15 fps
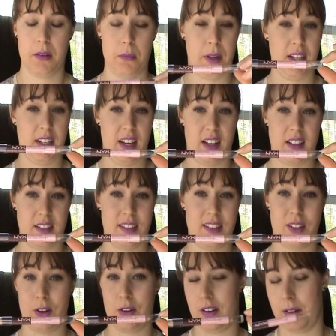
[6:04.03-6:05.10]
But yeah,
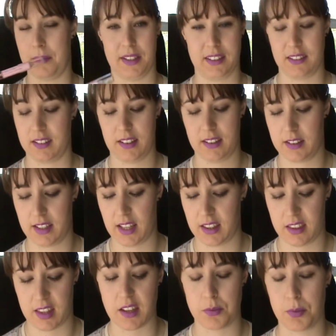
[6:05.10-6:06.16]
so I mean,
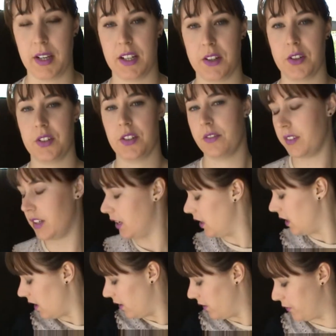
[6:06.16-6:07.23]
that's really good
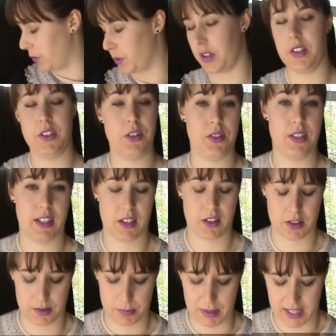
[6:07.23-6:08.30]
for New Zealand
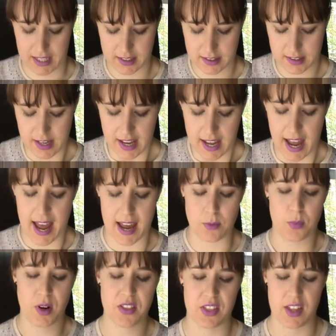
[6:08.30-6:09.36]
cosmetics.
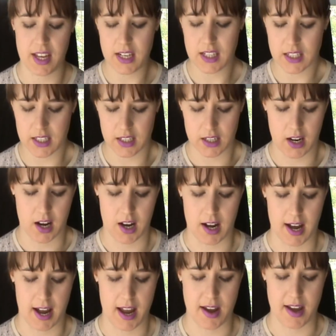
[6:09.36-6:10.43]
And with it,
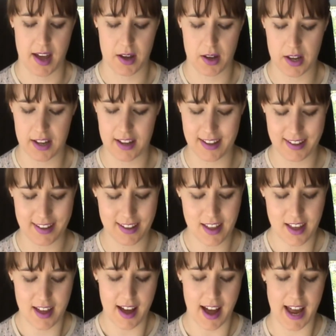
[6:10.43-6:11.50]
I
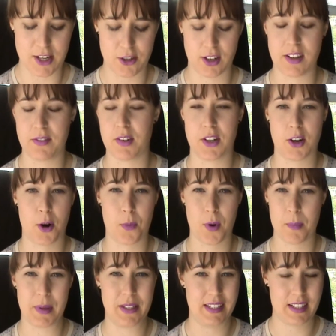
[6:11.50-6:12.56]
don't even know
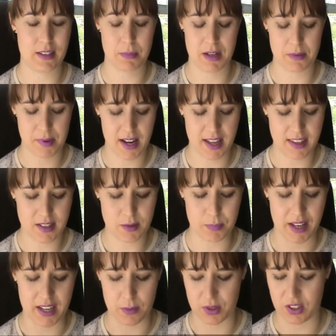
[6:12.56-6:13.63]
what possessed me to buy this,
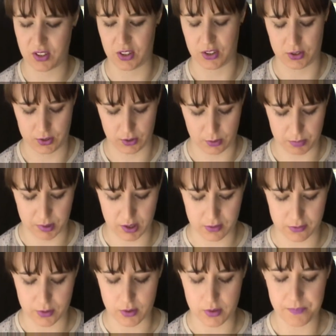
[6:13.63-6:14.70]
but it was just so
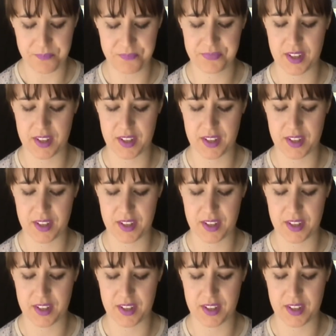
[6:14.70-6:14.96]
beautiful.